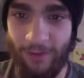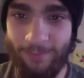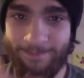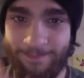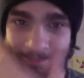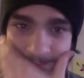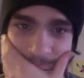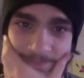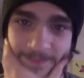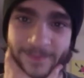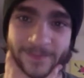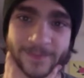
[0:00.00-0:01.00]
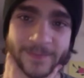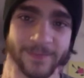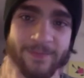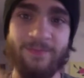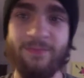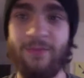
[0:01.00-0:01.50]

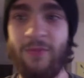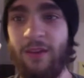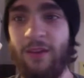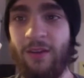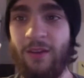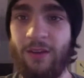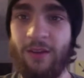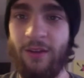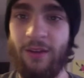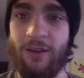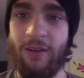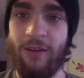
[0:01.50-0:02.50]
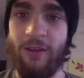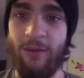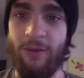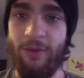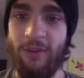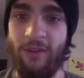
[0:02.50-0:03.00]
I'm gonna
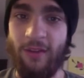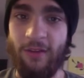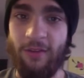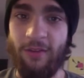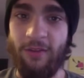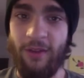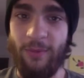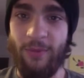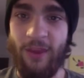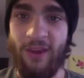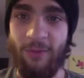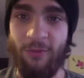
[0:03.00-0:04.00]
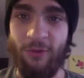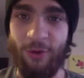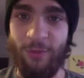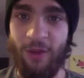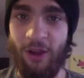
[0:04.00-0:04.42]
put this thing to sleep and absorb